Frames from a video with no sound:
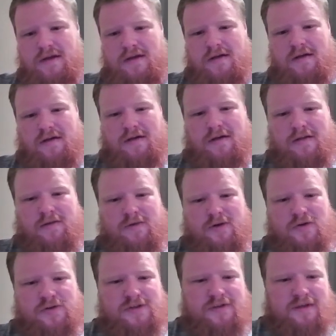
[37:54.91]
Let me know
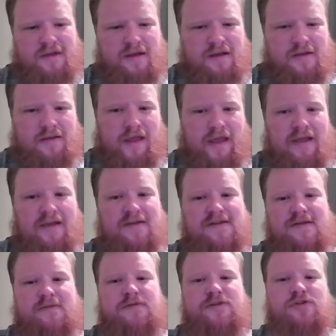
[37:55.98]
what you think. Like,
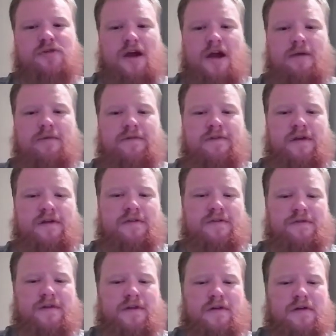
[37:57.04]
subscribe if you like the
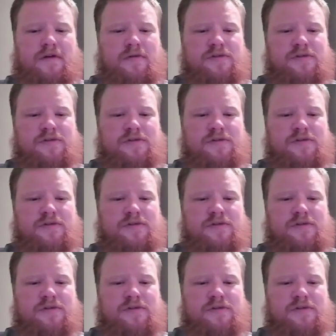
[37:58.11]
video.